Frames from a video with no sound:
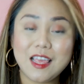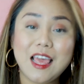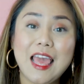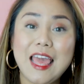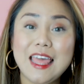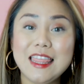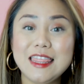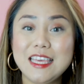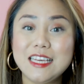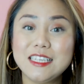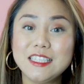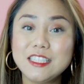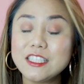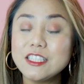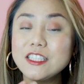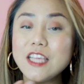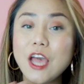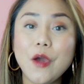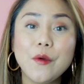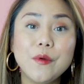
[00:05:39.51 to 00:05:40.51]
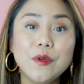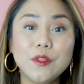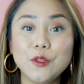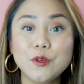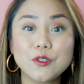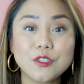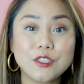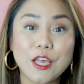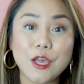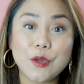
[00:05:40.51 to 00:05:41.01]
And this is how it
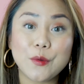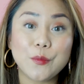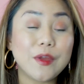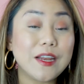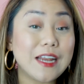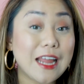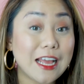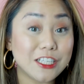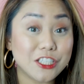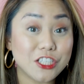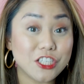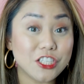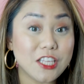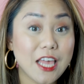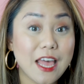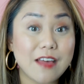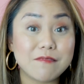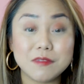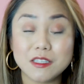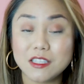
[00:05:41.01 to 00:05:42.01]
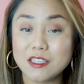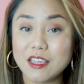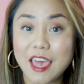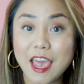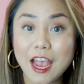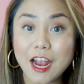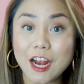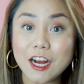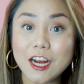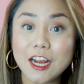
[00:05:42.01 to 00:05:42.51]
looks like when I just have
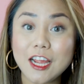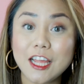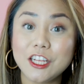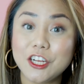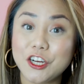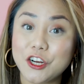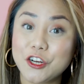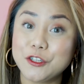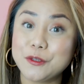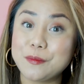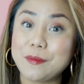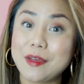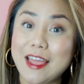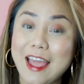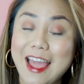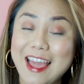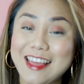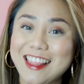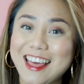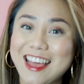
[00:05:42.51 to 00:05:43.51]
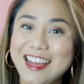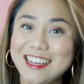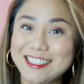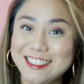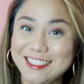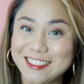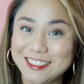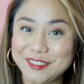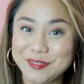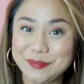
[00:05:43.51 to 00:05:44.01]
mascara and curl my
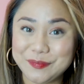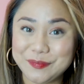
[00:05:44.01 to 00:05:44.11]
eyelash.